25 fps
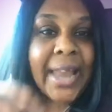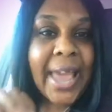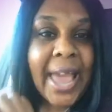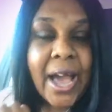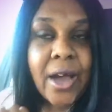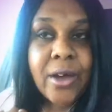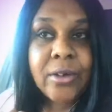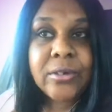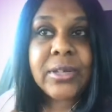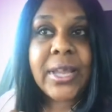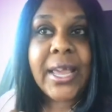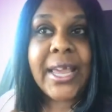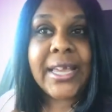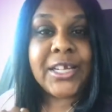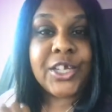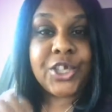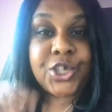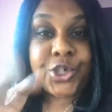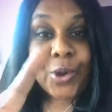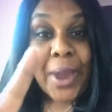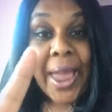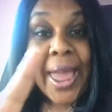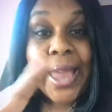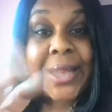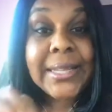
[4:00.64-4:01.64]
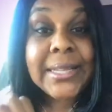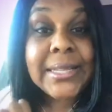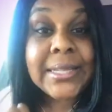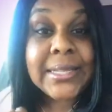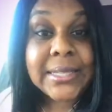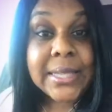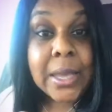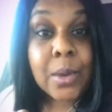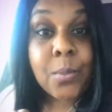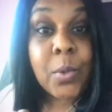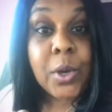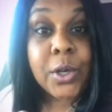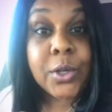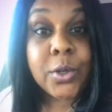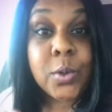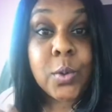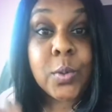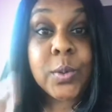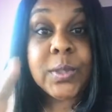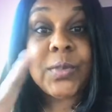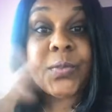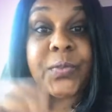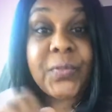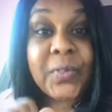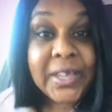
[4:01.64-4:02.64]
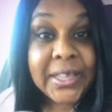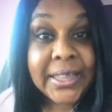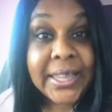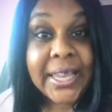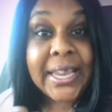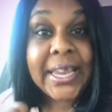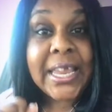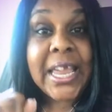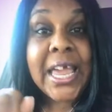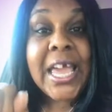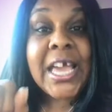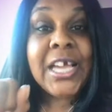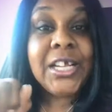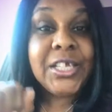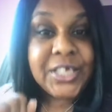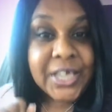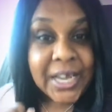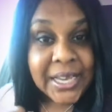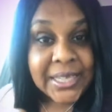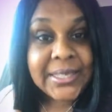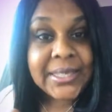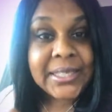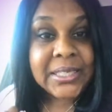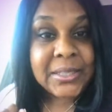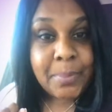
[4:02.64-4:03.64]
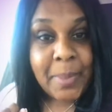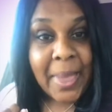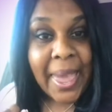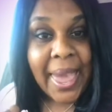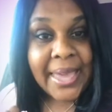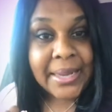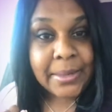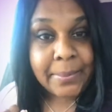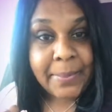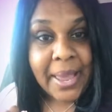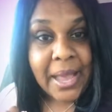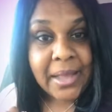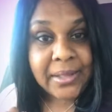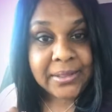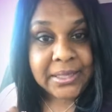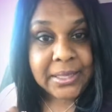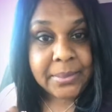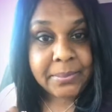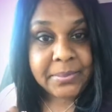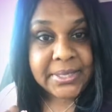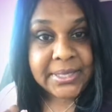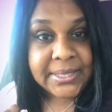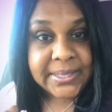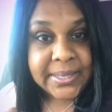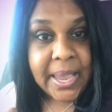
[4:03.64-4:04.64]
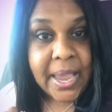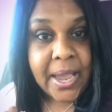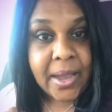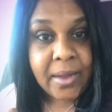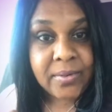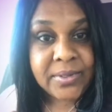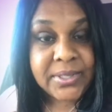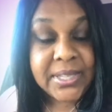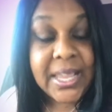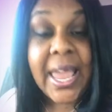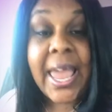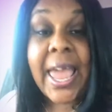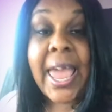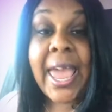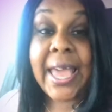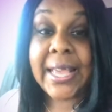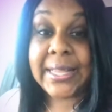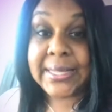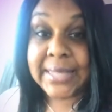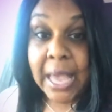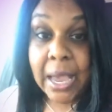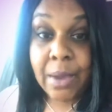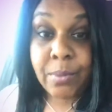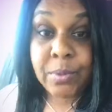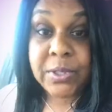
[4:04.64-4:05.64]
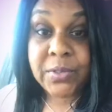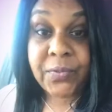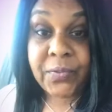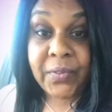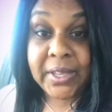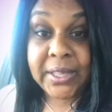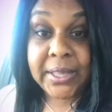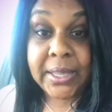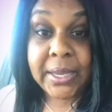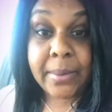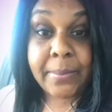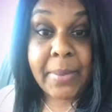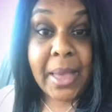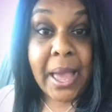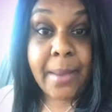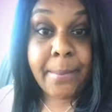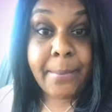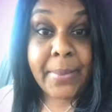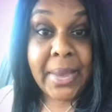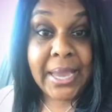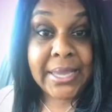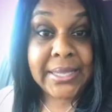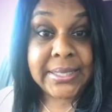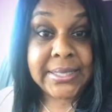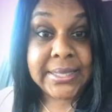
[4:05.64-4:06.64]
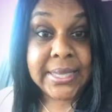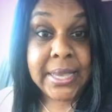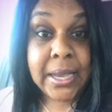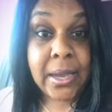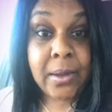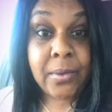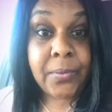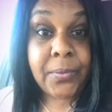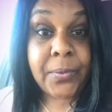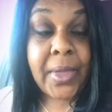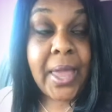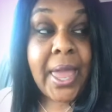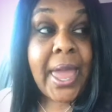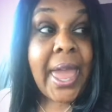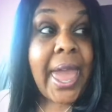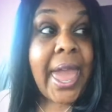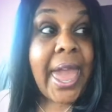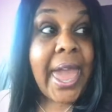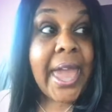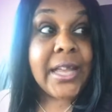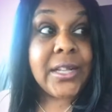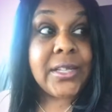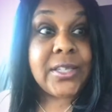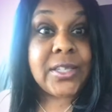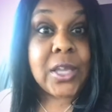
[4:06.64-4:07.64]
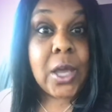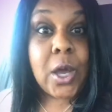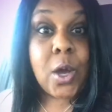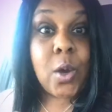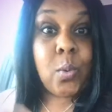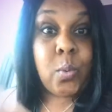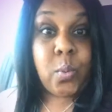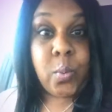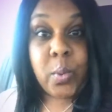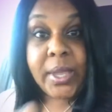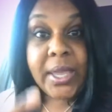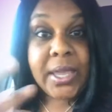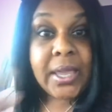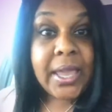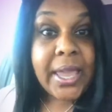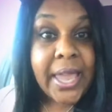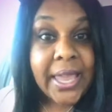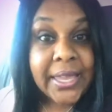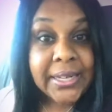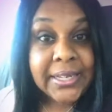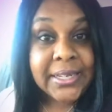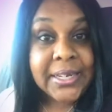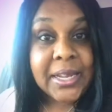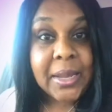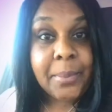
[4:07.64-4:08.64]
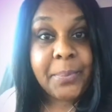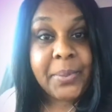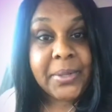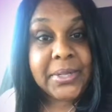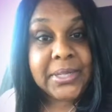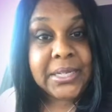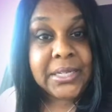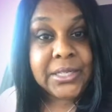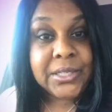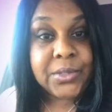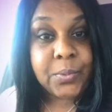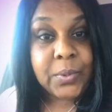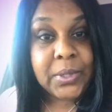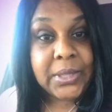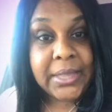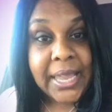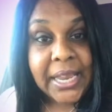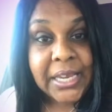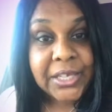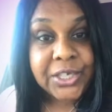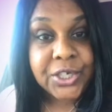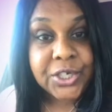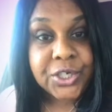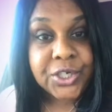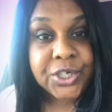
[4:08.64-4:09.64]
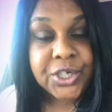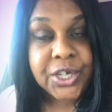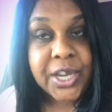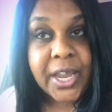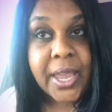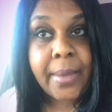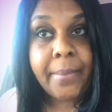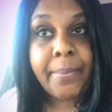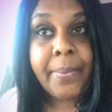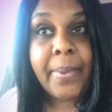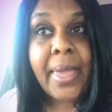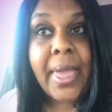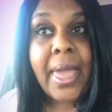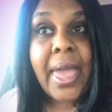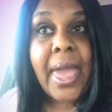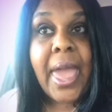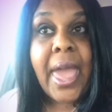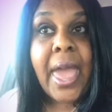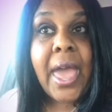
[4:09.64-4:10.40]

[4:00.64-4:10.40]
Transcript: went out and attracted someone who was feeling just as bad about themselves as I was feeling about myself, and so we ended up in this relationship.